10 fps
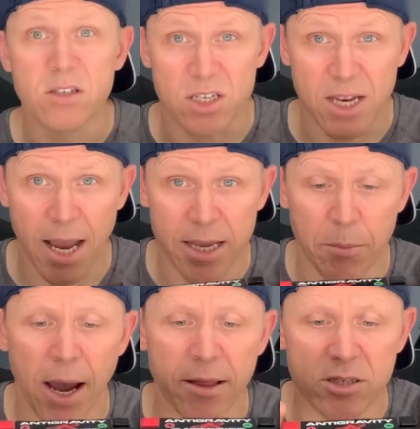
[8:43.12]
to start your
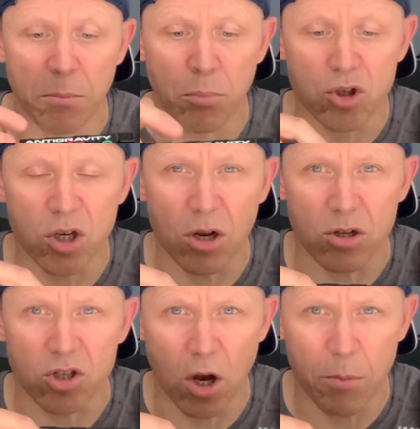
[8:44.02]
bike. There's a button
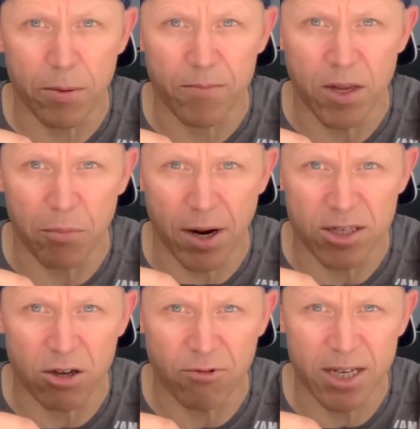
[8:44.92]
on top, you
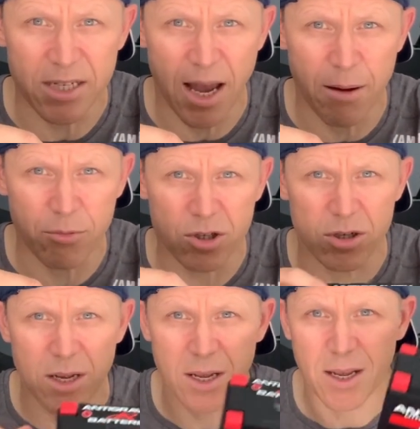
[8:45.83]
press the restart
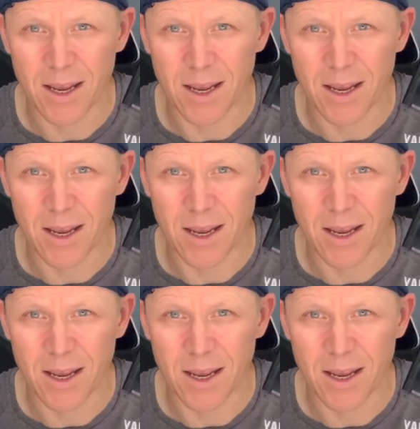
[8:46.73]
button,